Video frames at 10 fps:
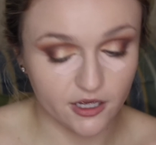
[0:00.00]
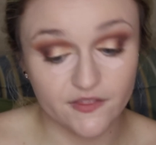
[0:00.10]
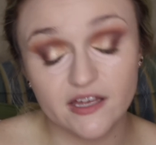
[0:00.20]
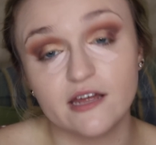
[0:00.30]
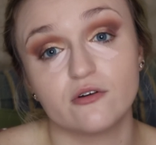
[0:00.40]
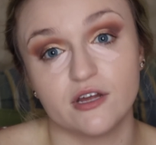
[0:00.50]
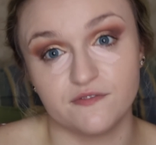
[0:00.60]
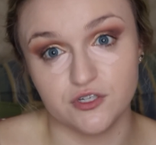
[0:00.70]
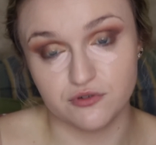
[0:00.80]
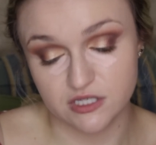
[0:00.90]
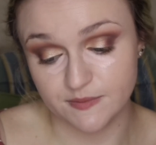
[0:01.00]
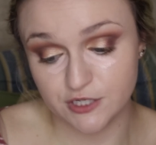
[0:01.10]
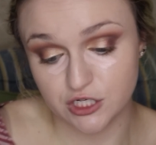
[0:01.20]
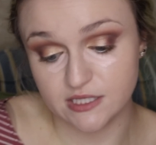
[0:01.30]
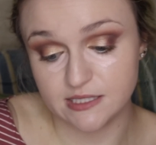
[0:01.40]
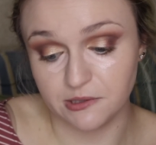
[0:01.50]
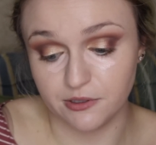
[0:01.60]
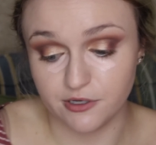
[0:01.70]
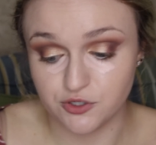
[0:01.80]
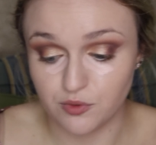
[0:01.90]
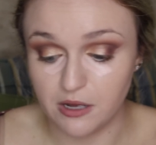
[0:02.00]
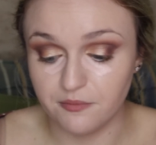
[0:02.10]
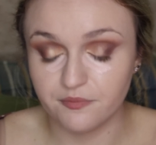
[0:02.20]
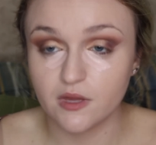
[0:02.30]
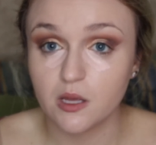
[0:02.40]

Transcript: And then I don't have to use as much concealer as well.